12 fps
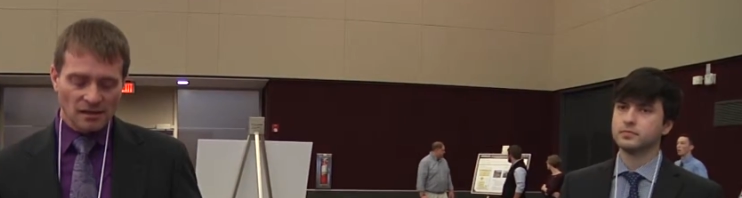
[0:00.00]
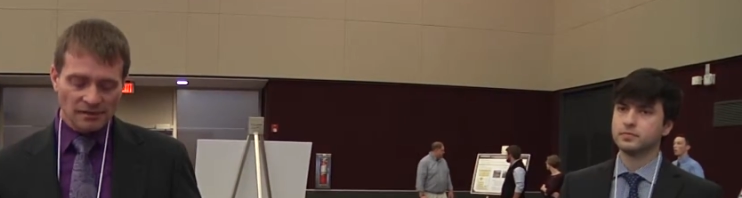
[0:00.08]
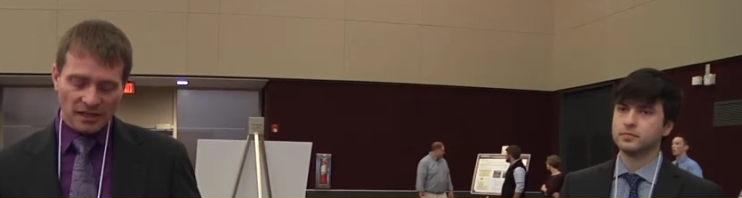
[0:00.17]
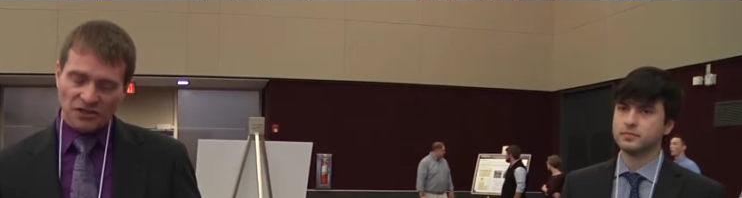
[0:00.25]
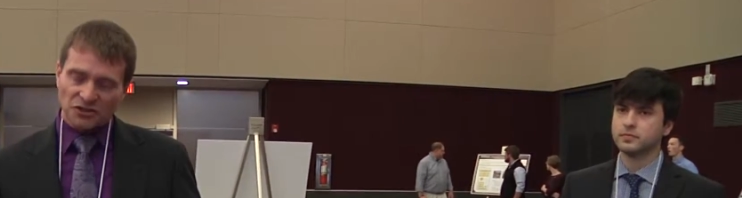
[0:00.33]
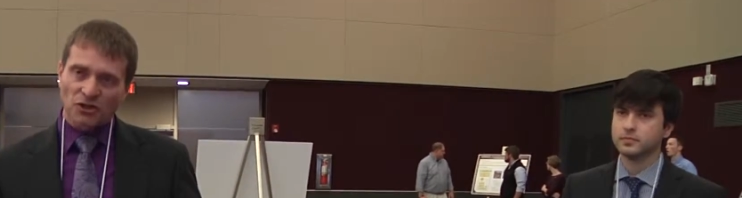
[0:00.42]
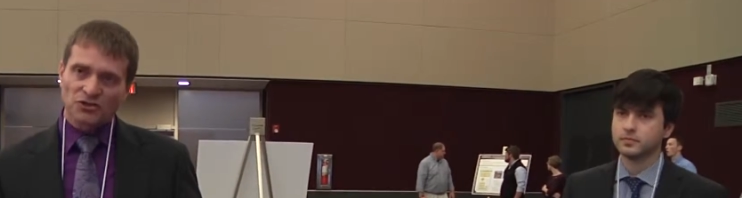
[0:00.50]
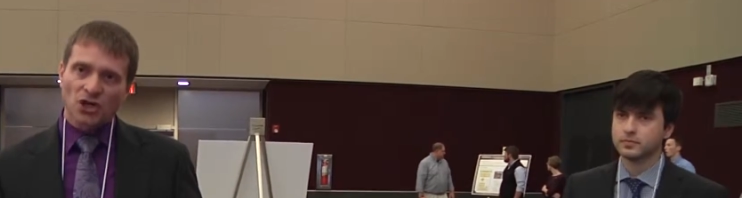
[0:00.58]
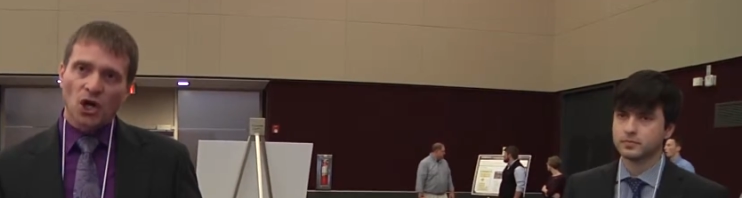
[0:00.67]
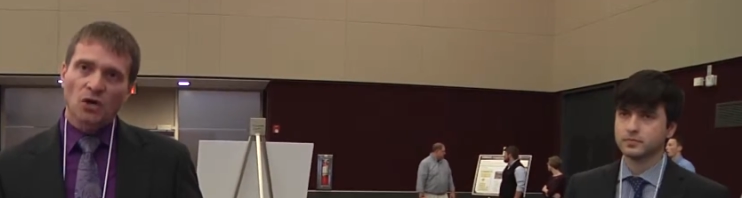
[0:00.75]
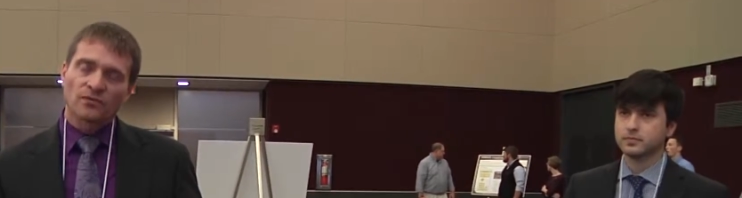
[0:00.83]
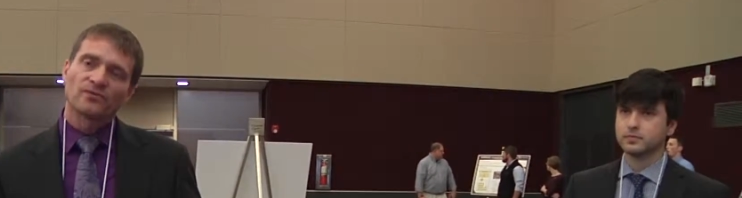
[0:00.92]
Speaker 1: Then it turns
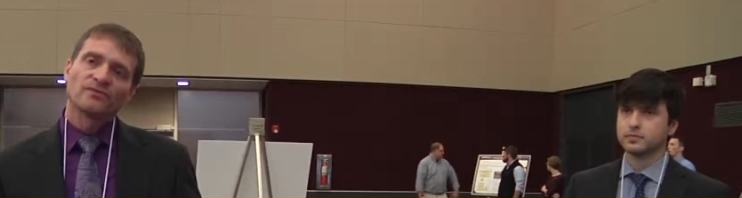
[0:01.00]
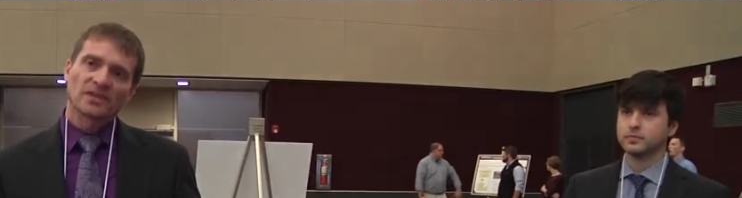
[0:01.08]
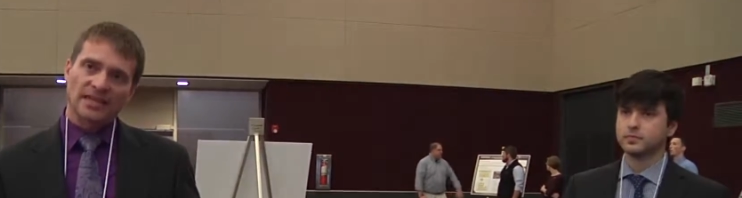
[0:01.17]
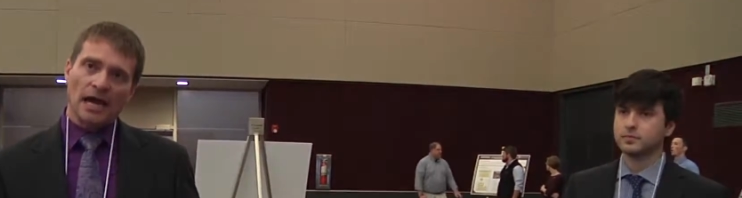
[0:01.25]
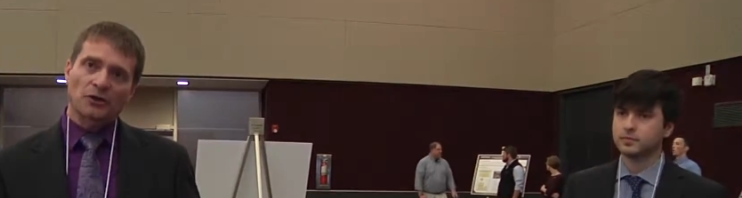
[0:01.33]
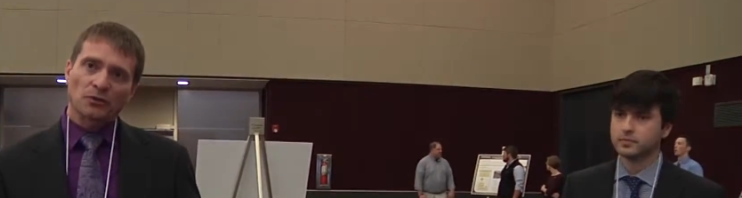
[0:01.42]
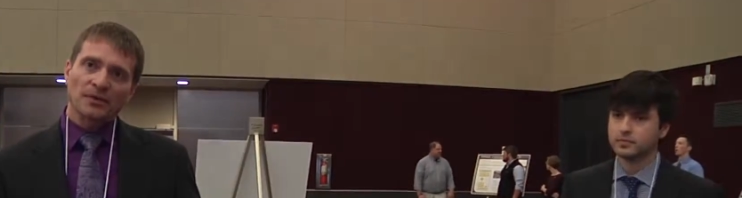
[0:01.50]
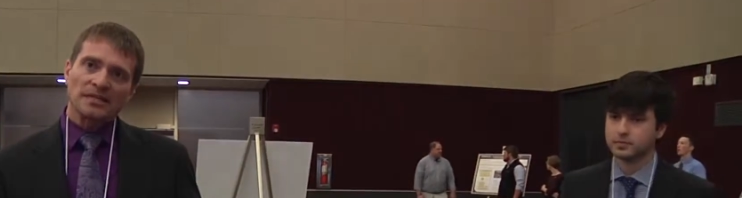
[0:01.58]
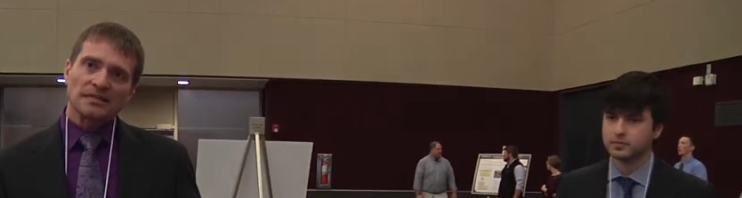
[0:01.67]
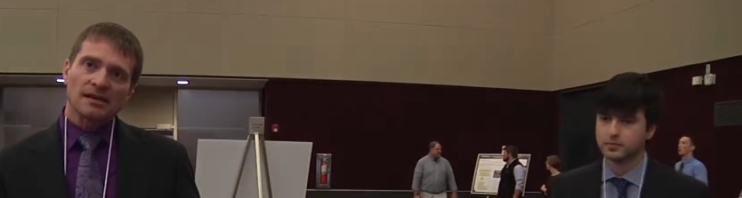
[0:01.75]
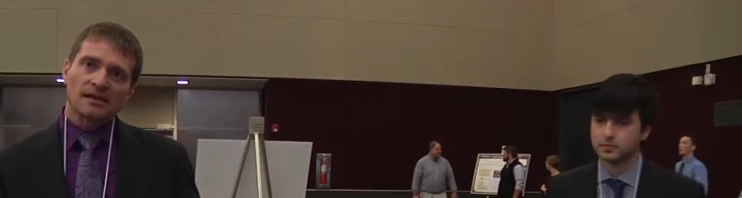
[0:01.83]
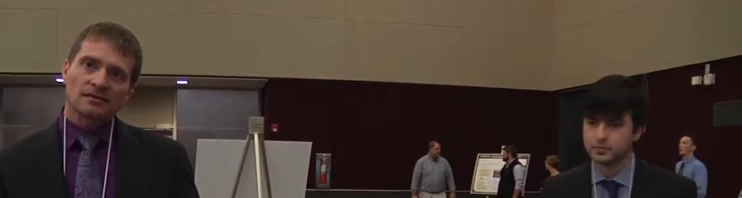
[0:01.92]
off, the counter
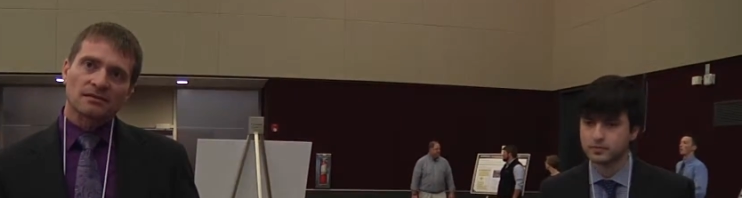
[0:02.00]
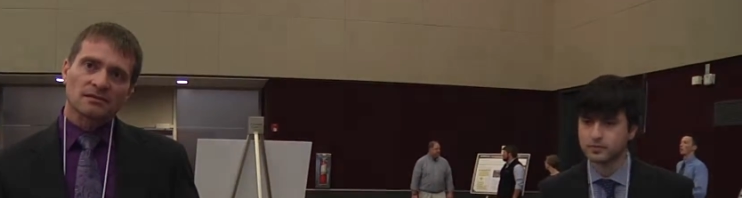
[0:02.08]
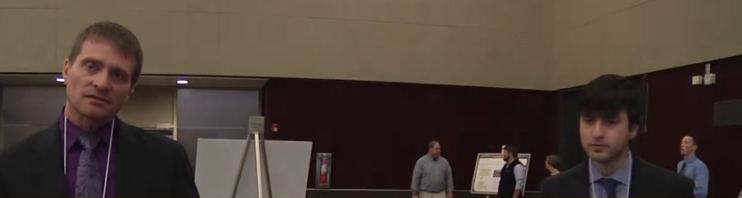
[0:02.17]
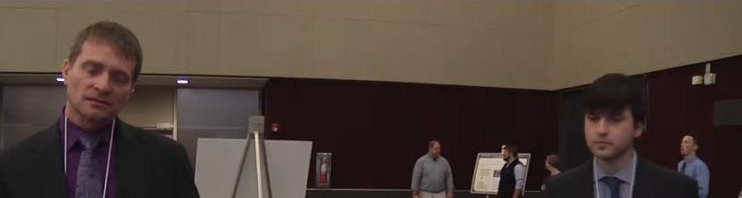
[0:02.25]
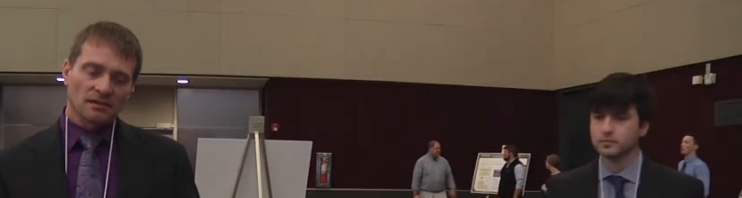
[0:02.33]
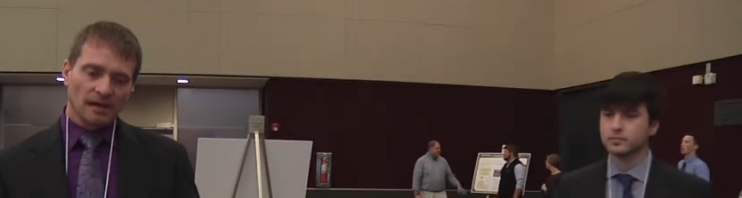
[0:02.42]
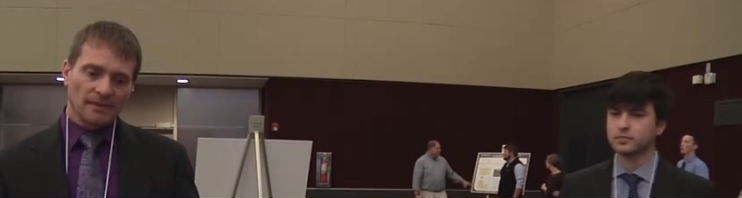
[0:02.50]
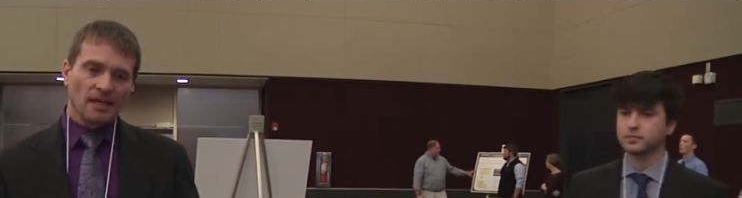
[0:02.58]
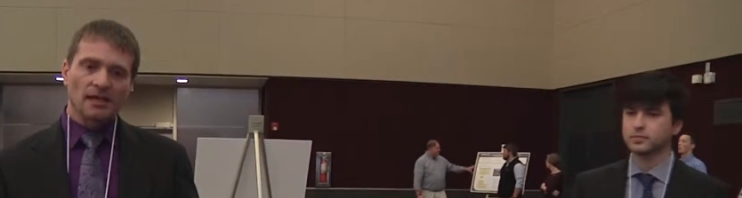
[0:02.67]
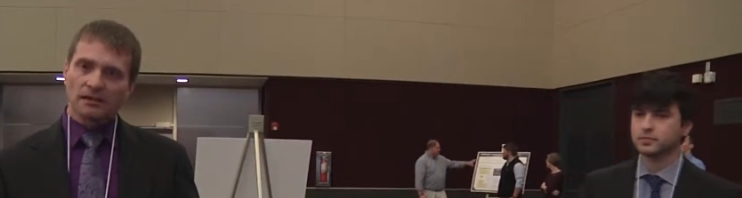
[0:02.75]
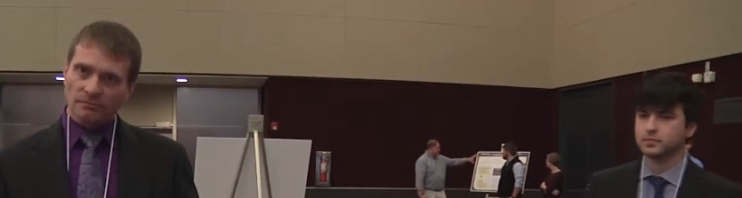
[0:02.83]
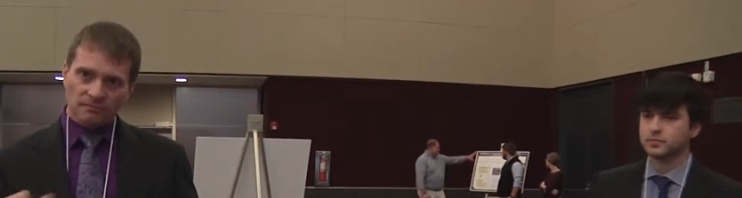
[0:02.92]
resets, and
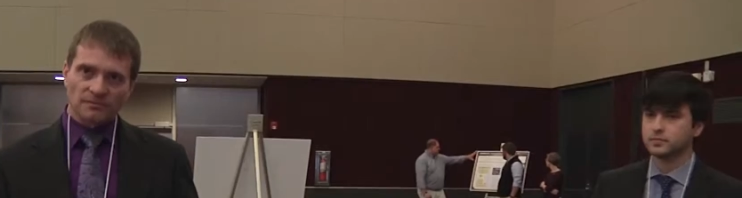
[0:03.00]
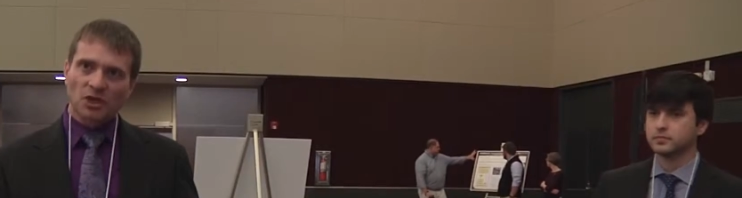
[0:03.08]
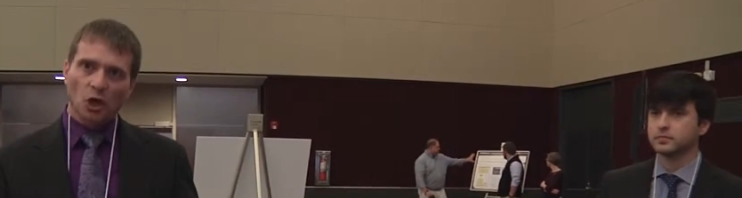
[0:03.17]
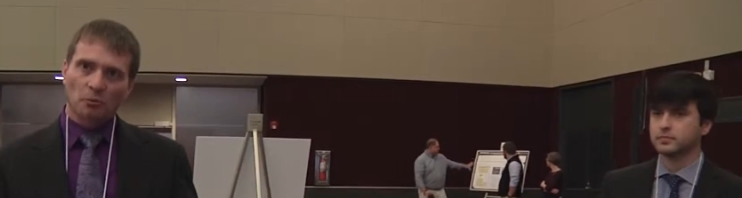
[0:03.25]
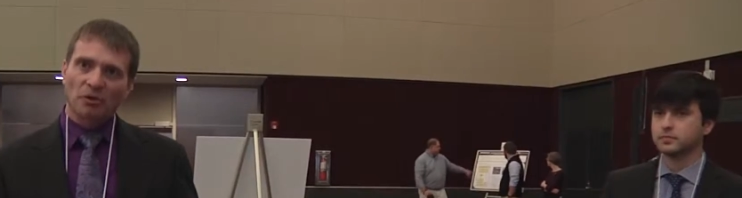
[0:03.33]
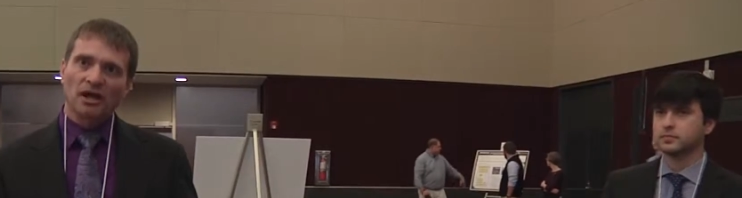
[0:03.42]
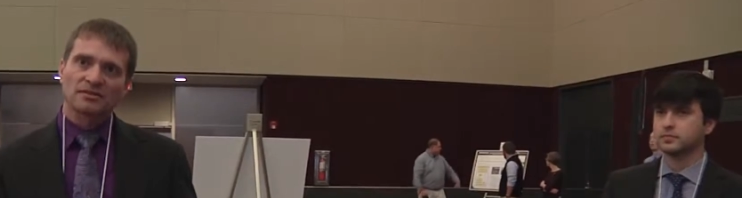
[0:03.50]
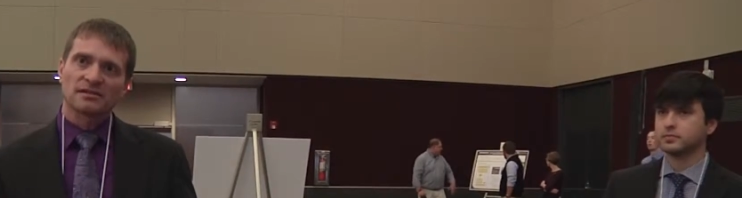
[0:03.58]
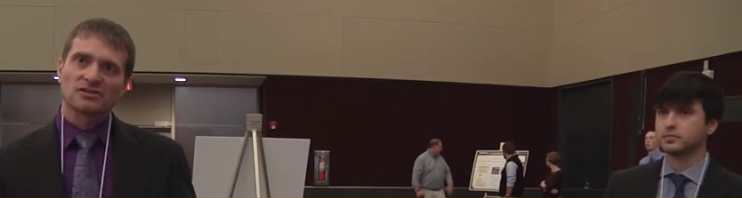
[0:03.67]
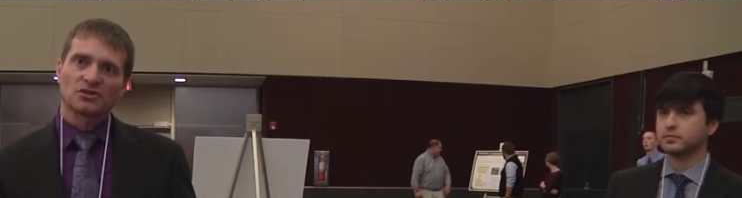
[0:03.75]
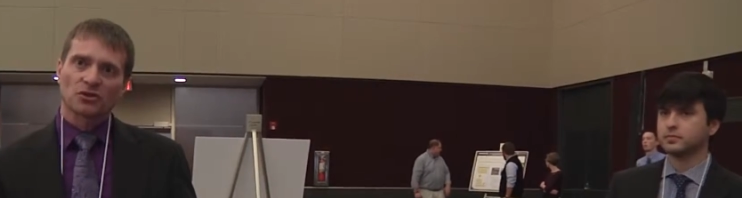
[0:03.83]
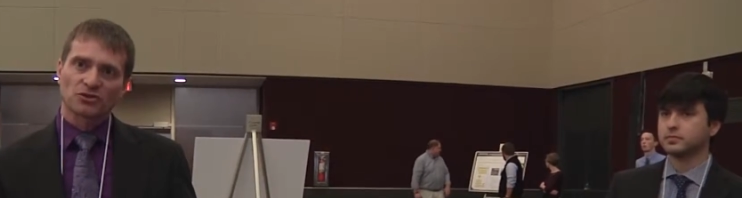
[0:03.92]
then the whole
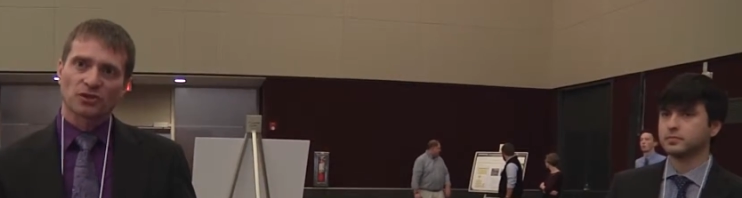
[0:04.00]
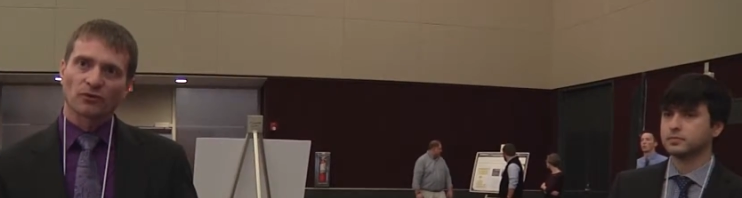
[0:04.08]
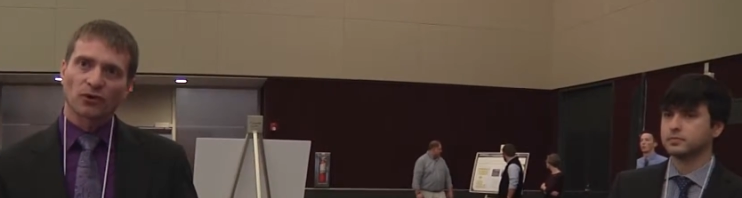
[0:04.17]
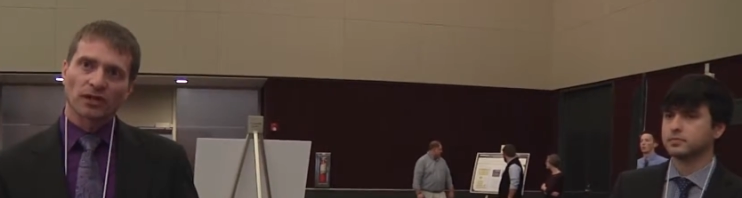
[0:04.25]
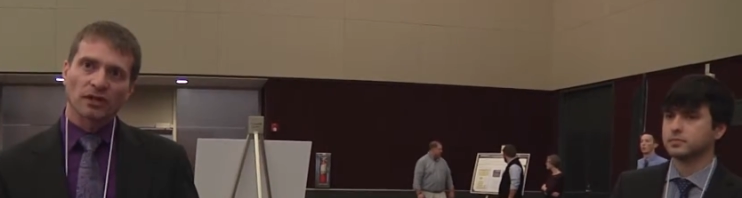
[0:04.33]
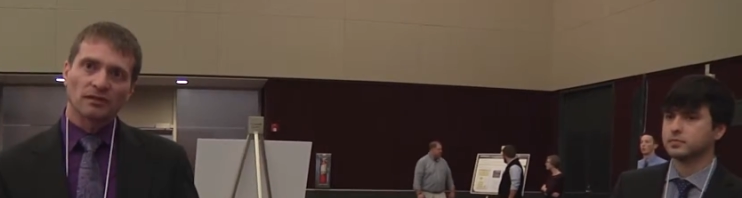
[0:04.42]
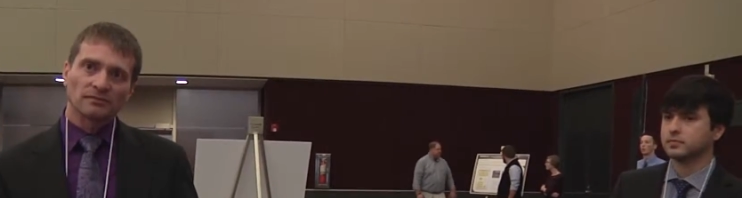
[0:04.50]
process starts over again.